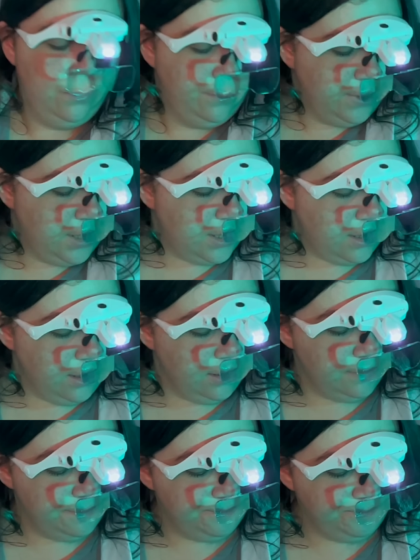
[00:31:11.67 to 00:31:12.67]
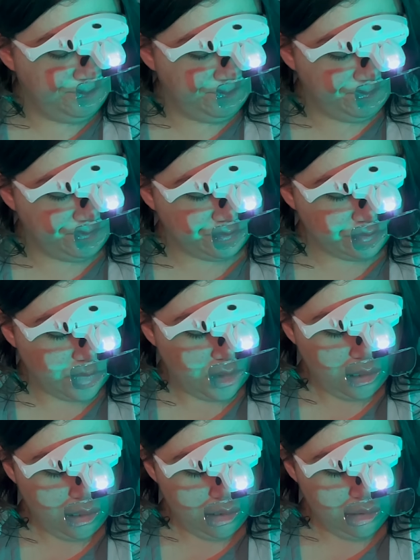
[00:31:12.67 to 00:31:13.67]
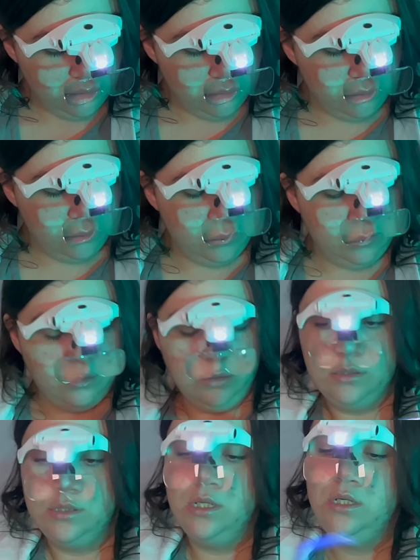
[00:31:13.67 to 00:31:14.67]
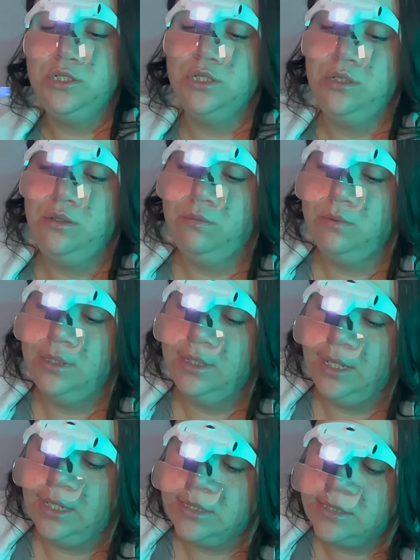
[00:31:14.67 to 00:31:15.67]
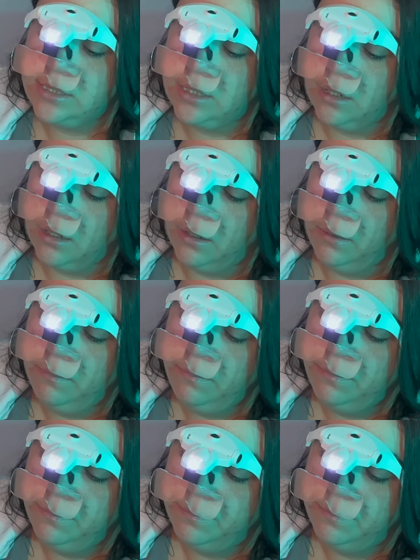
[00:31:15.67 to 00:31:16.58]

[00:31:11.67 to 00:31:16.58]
Okay, I'm gonna suction you one last time.